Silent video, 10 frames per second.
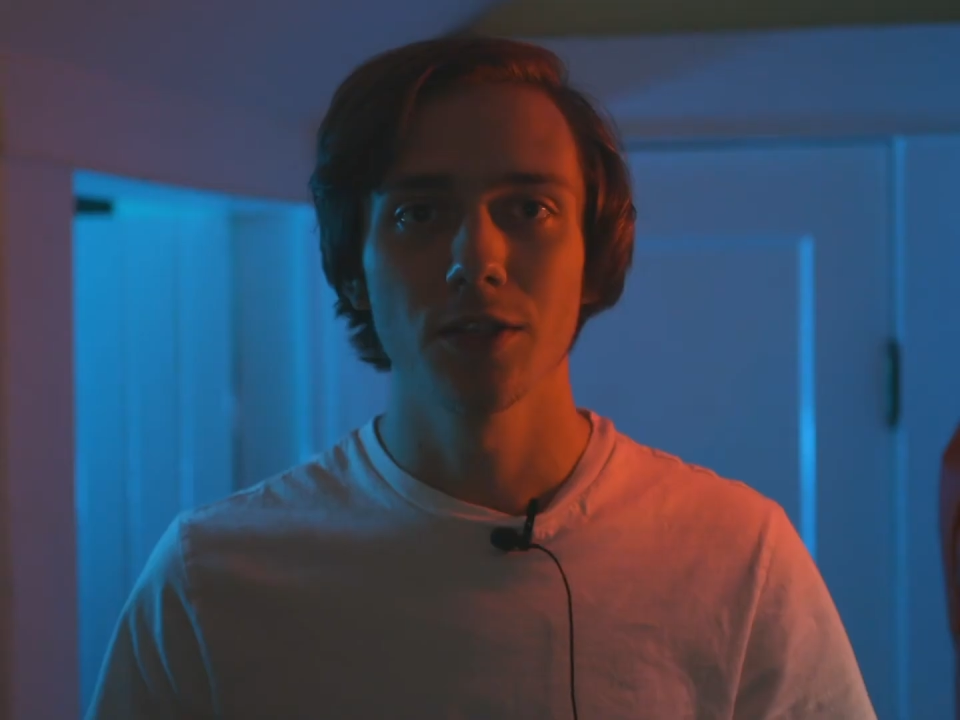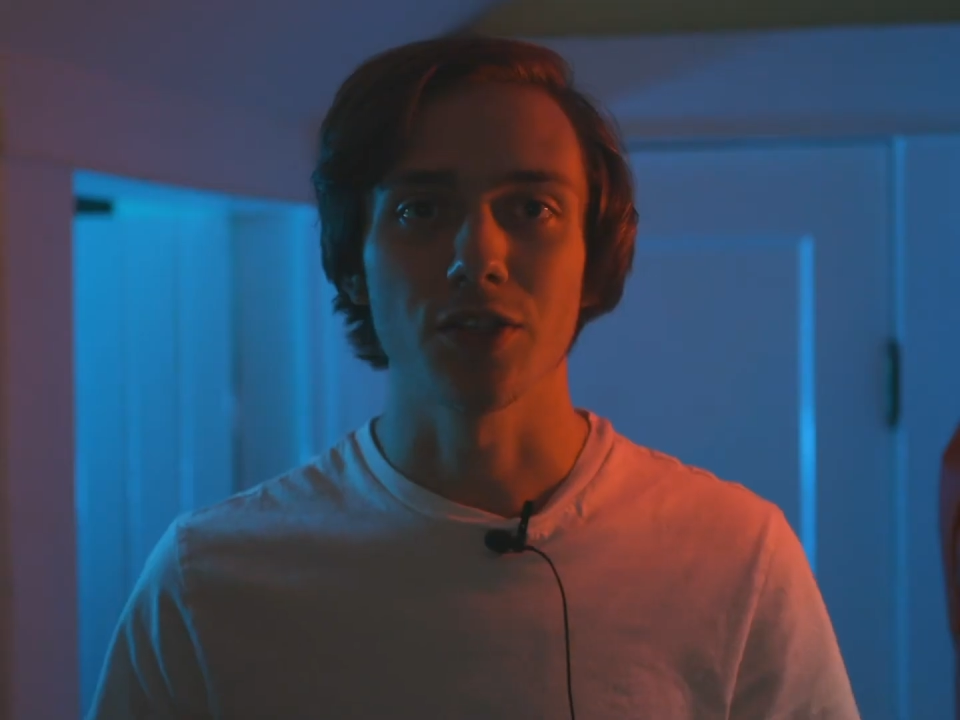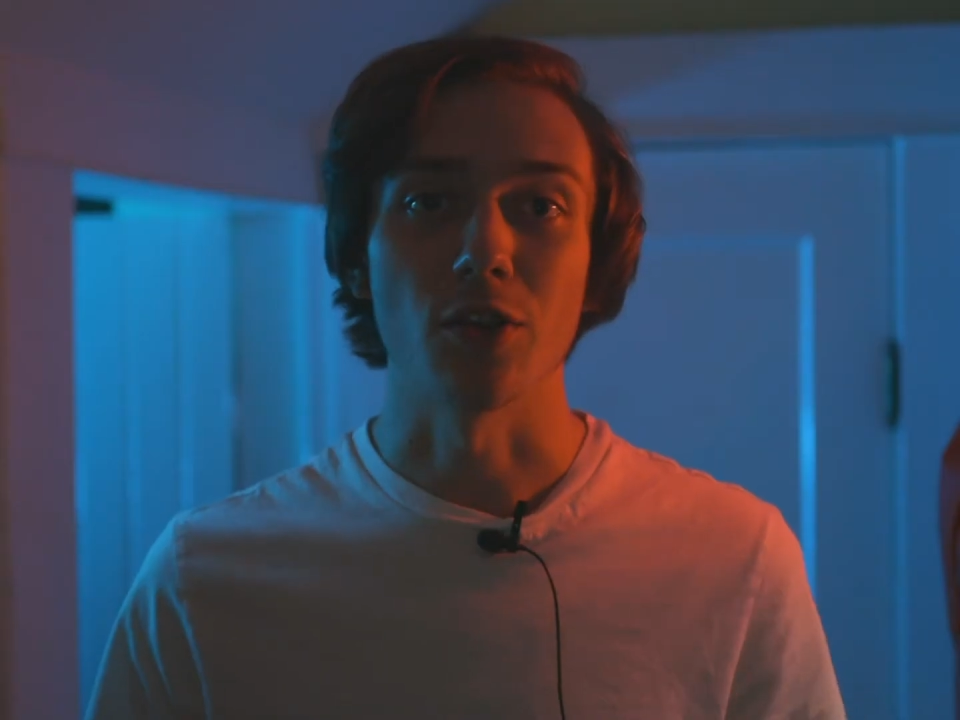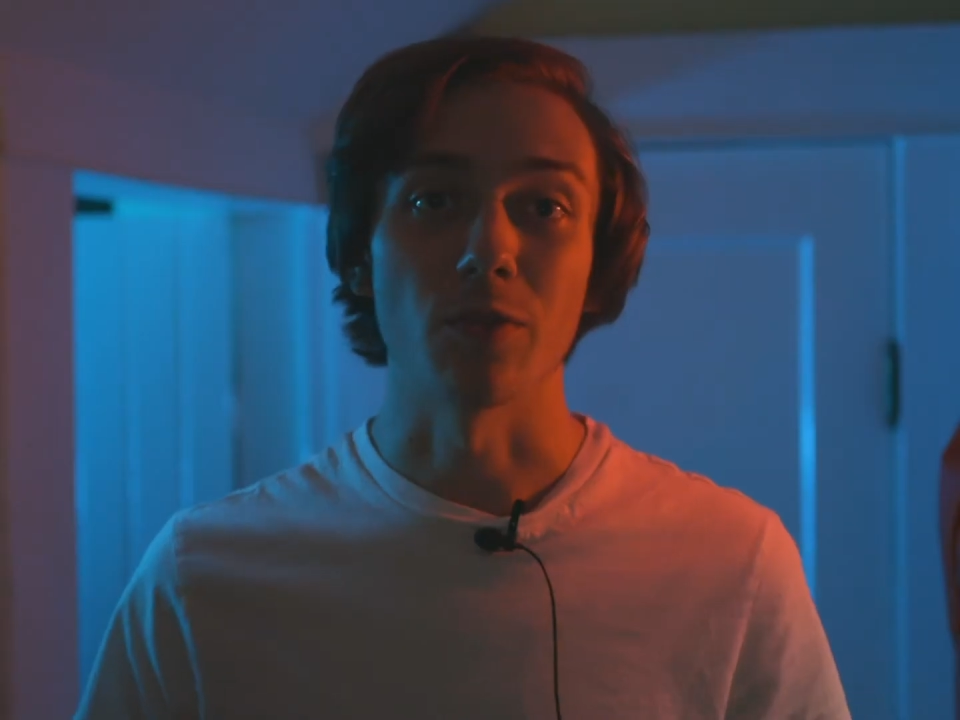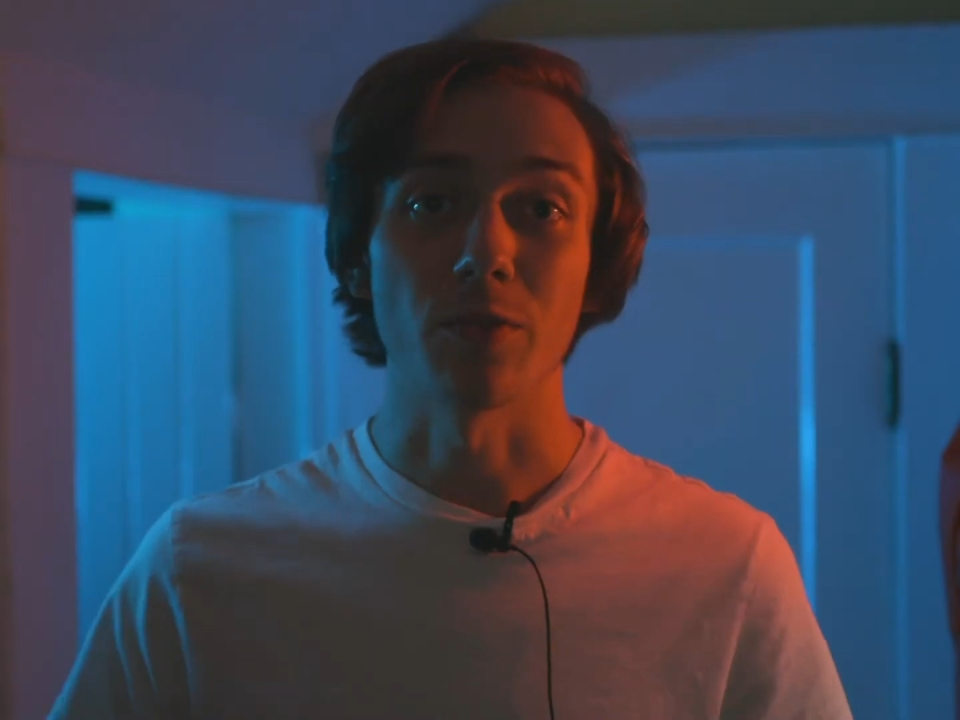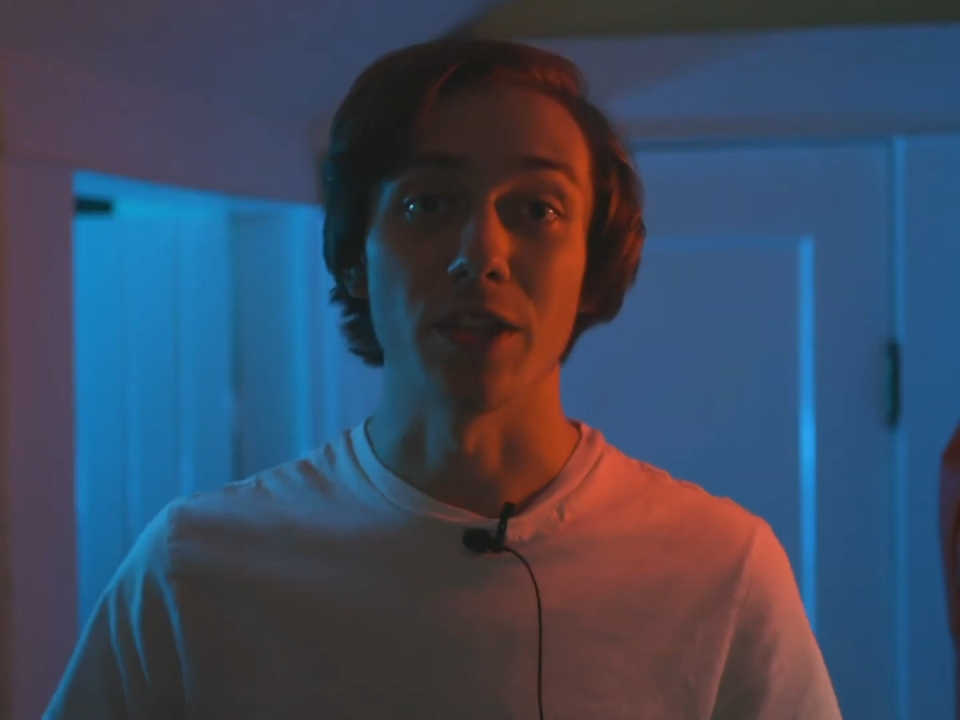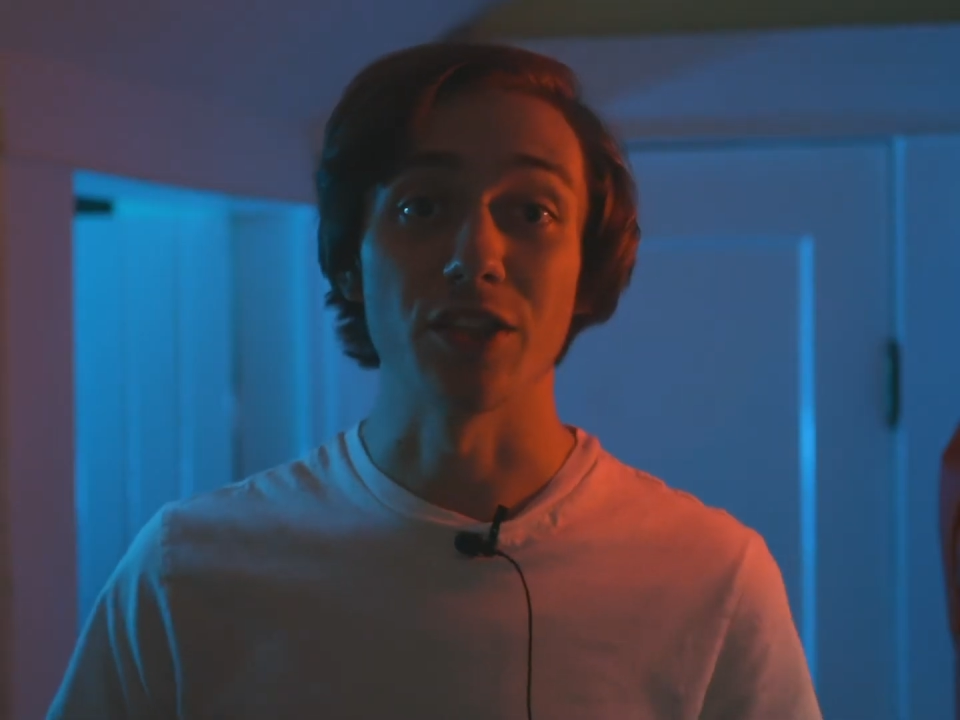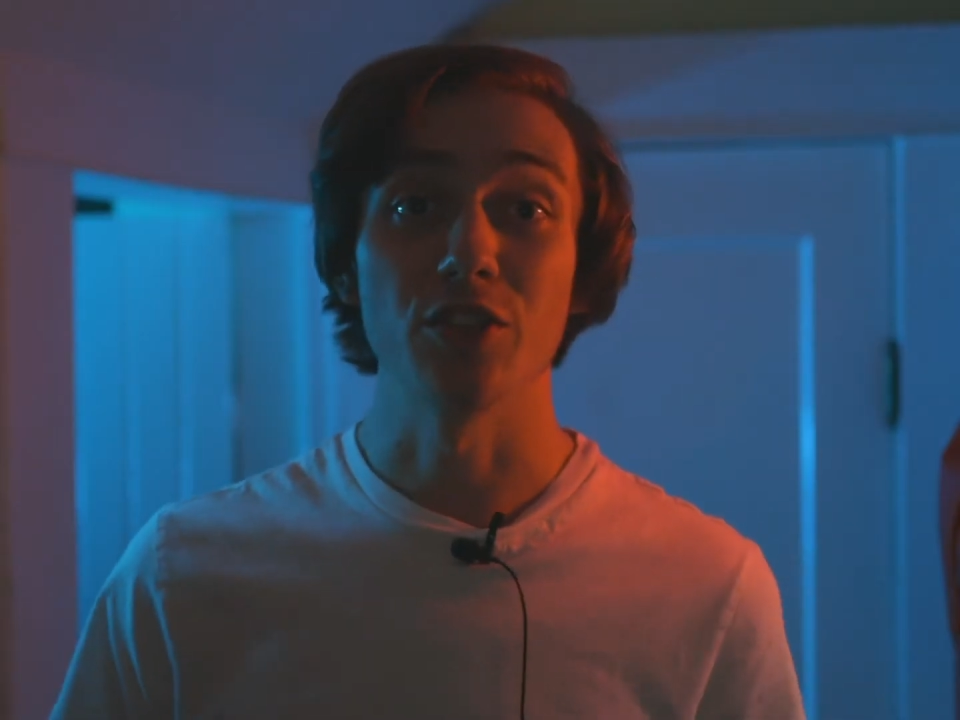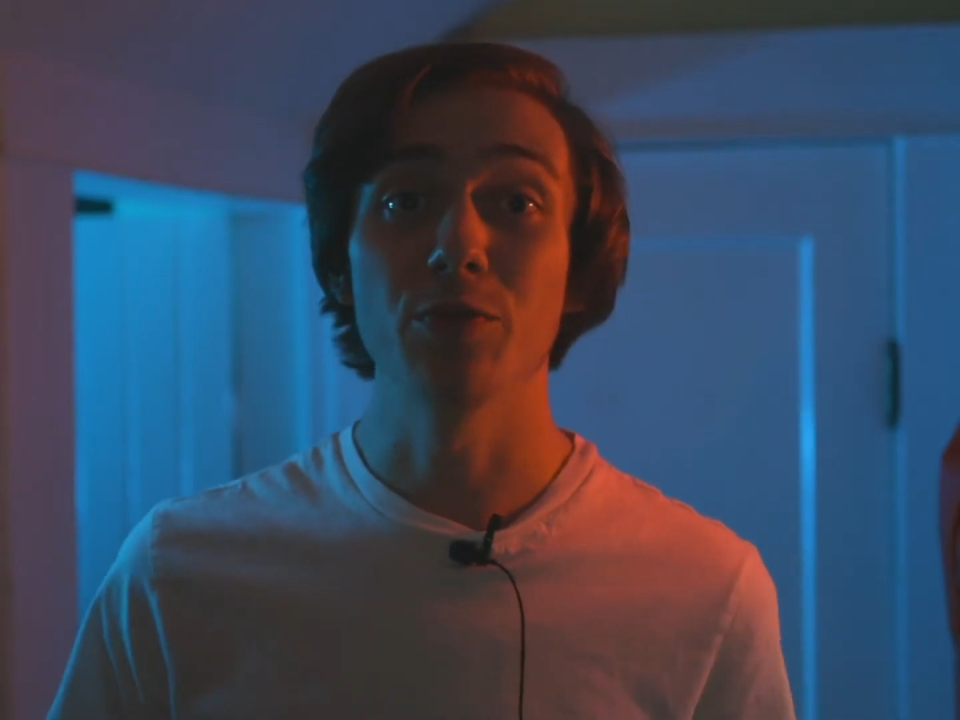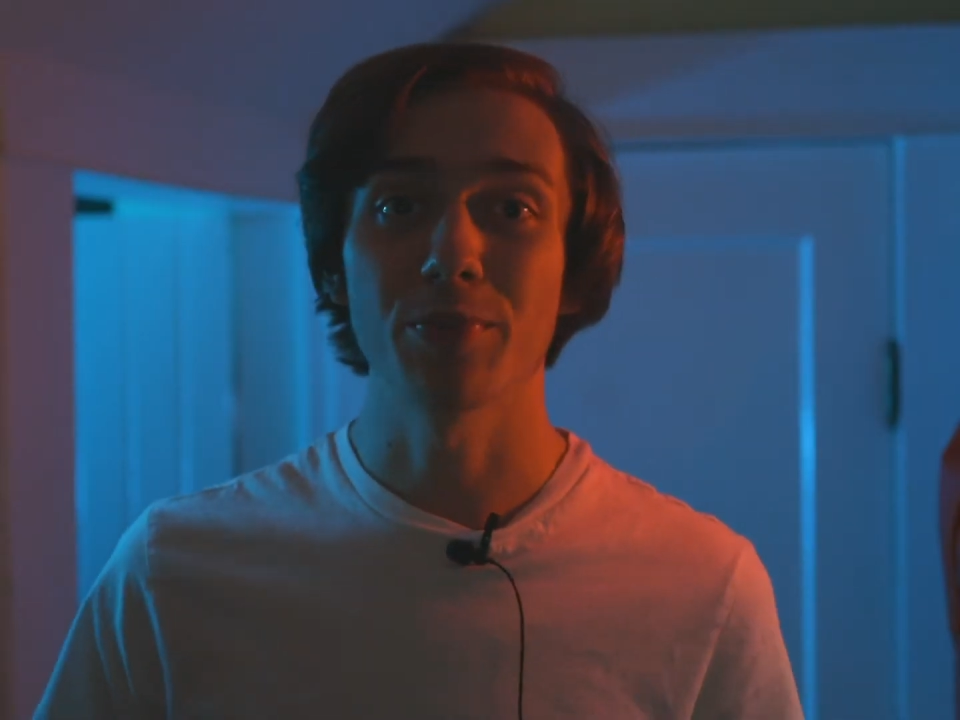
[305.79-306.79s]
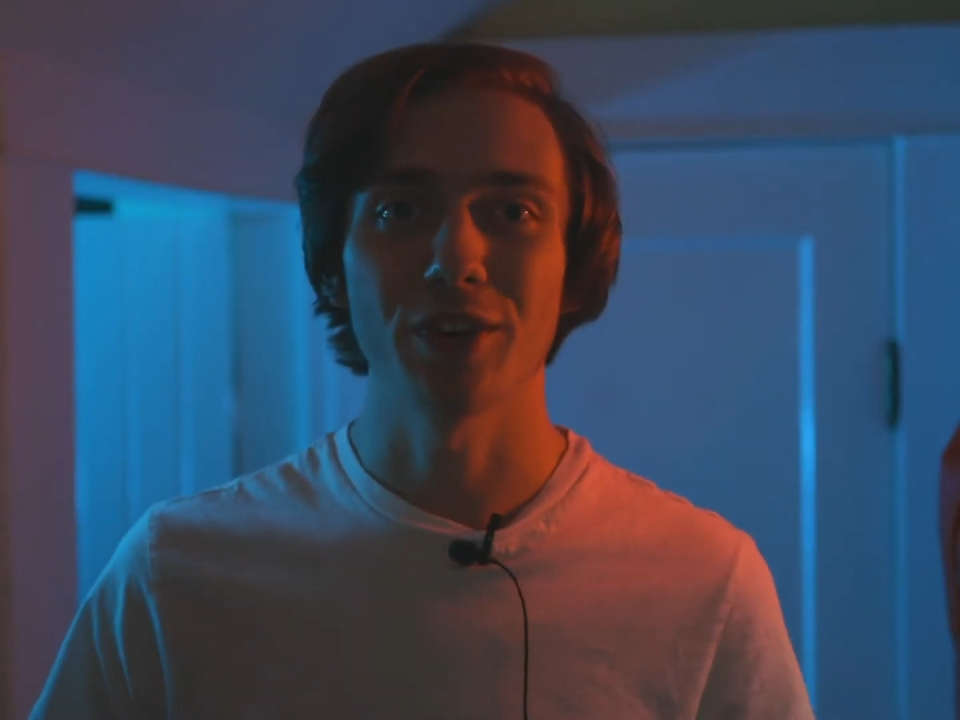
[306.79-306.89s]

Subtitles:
So the Doom